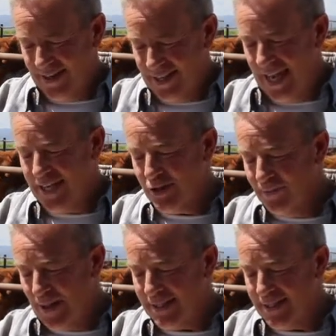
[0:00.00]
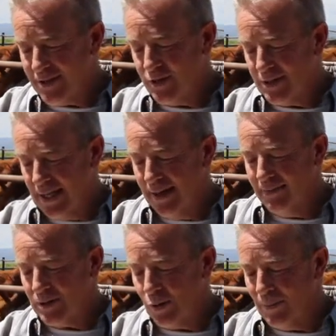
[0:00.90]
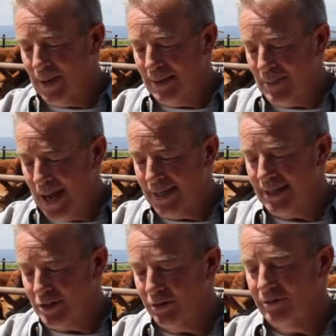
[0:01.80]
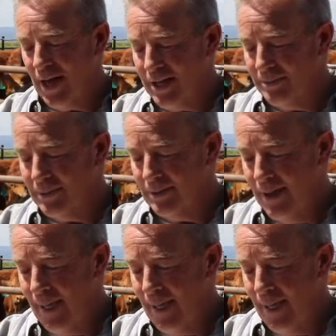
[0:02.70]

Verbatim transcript: The nature of my sister's love is what made Pandy so valuable.